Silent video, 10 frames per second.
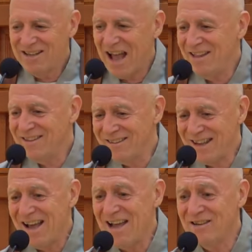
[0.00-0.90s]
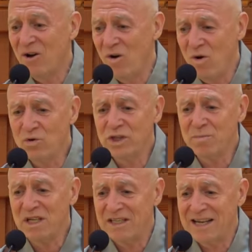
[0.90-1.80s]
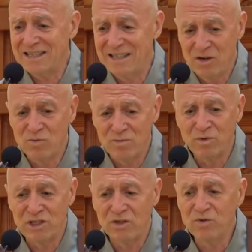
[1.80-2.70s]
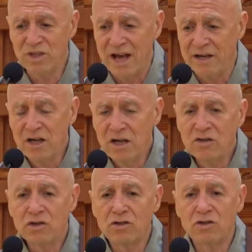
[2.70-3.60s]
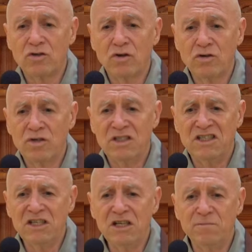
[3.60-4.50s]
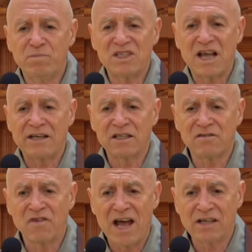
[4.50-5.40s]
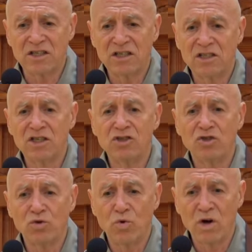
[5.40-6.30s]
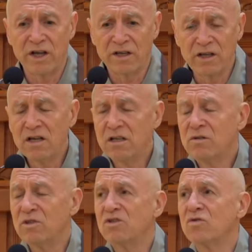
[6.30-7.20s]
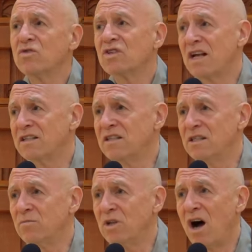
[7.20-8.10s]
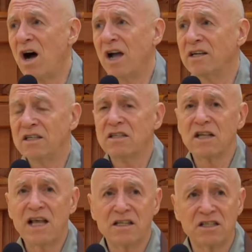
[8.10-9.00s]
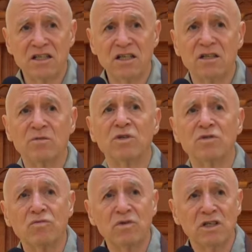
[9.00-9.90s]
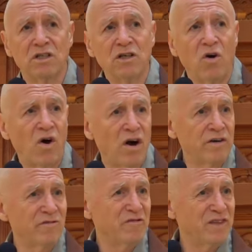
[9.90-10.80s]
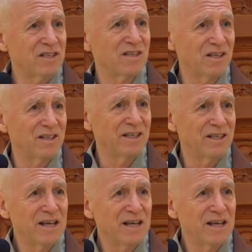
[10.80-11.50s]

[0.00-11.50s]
And ultimately, I think when we do that, there's a certain deep satisfaction and joy. You know, when Musangsa Sunim died, his last year was really hard physically.